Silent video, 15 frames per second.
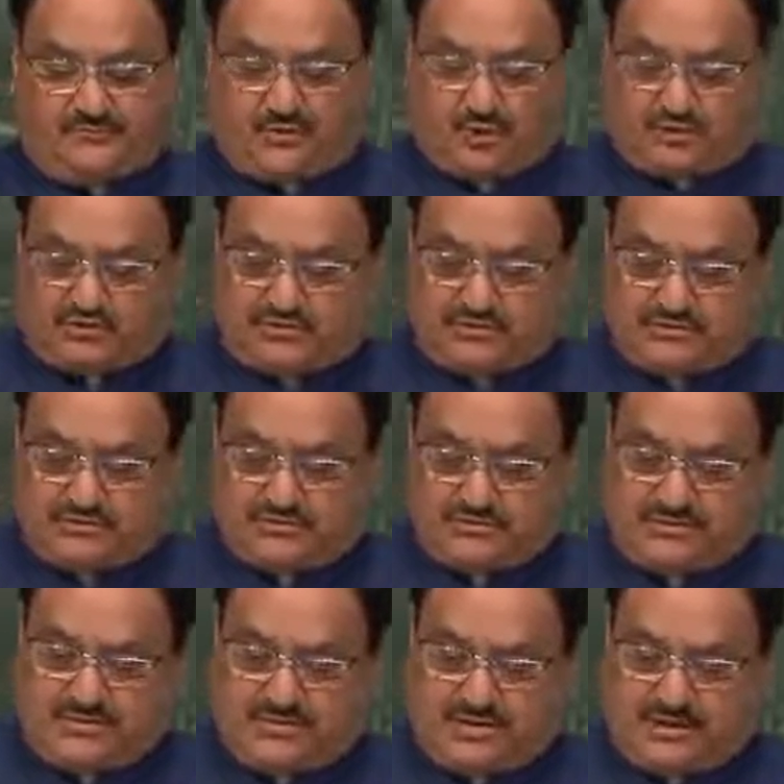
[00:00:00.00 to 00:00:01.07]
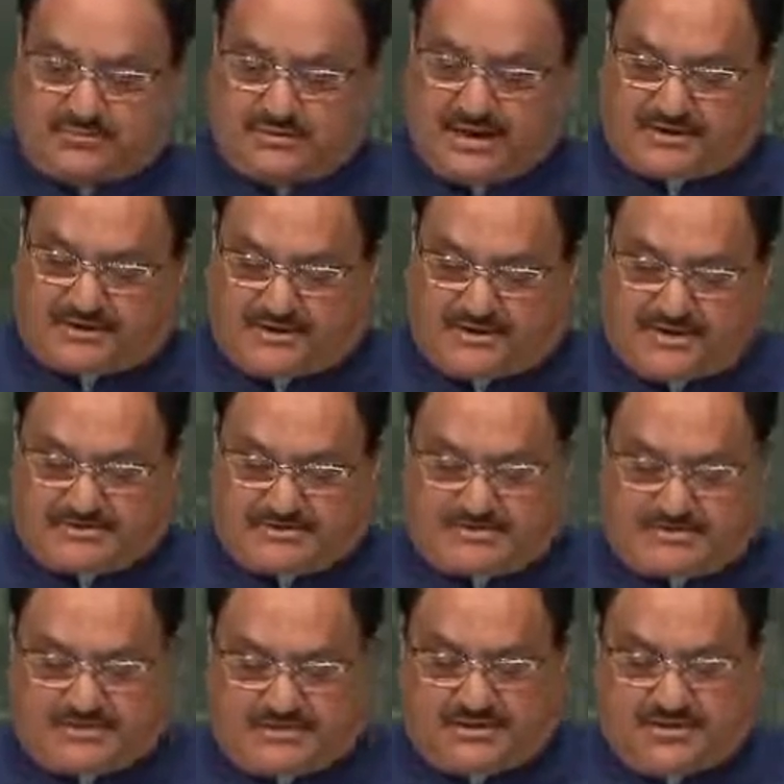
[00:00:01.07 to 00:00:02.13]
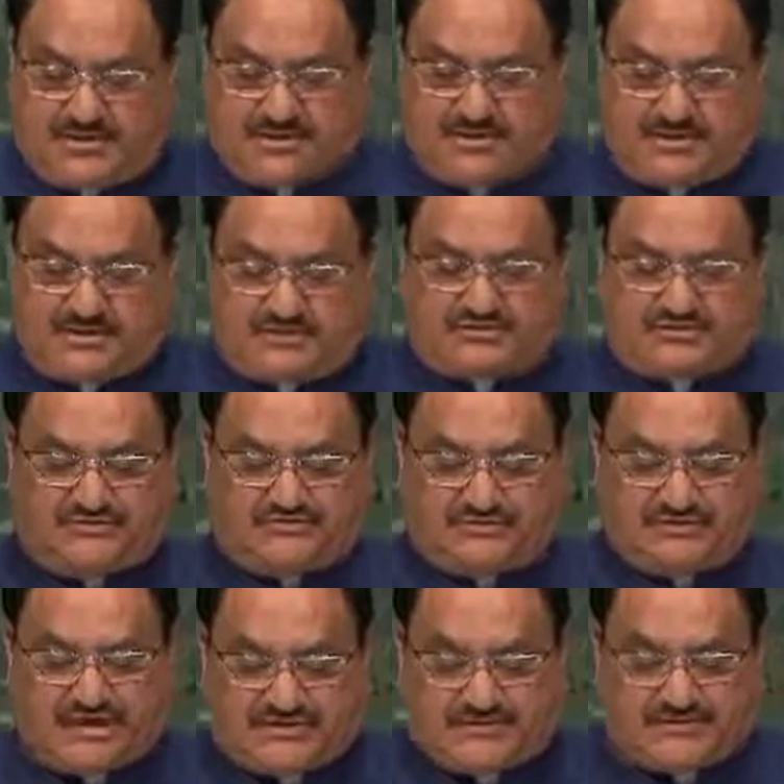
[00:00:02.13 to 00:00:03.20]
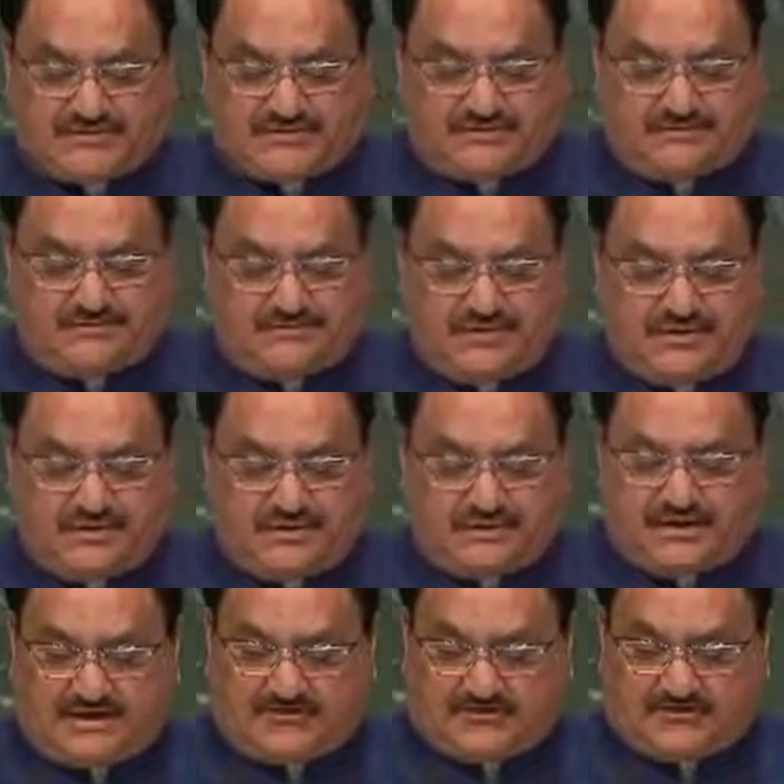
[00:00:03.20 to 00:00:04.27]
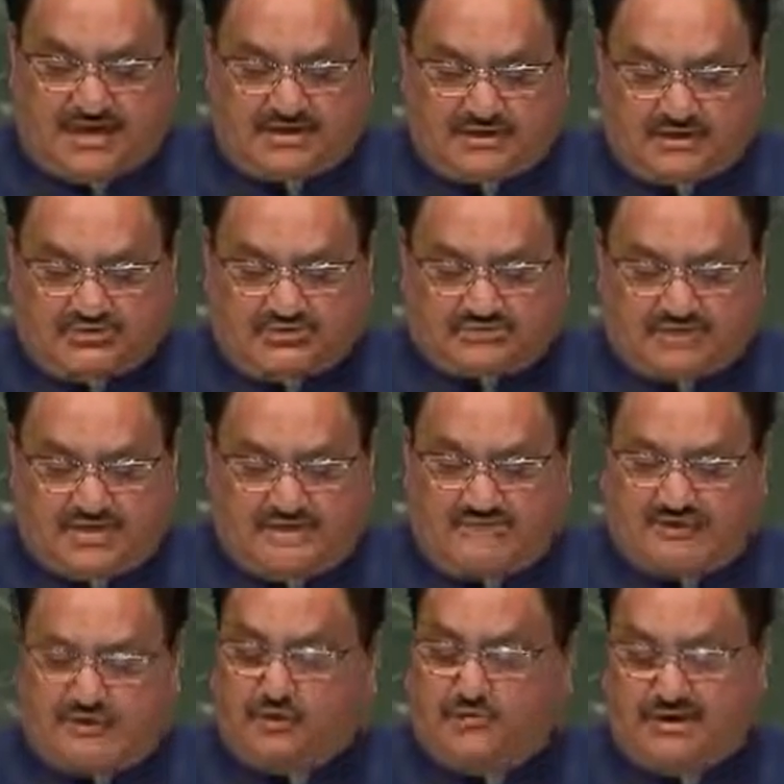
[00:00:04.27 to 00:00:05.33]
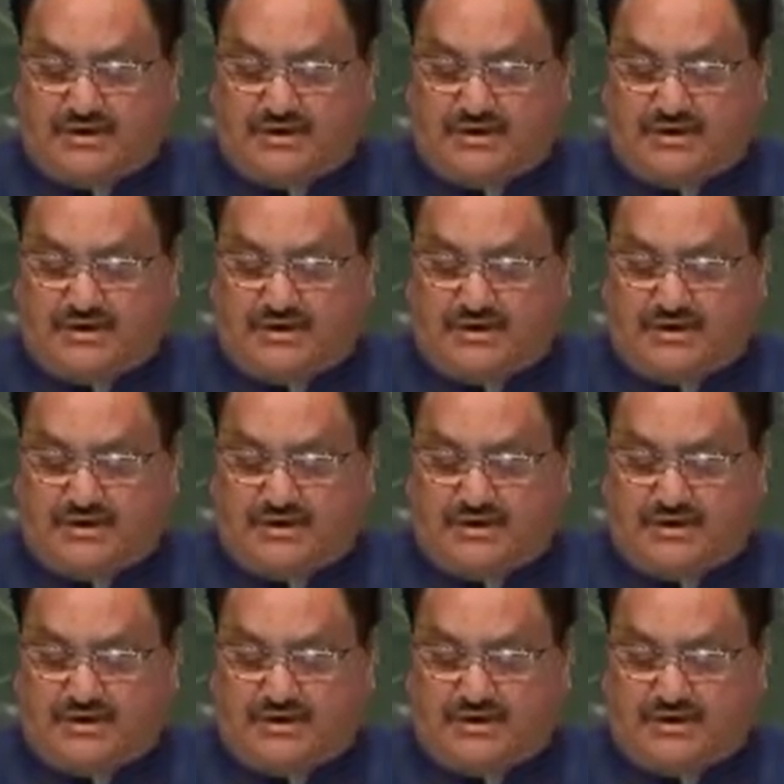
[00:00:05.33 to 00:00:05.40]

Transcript: Fourth, by creating an inclusive society that values every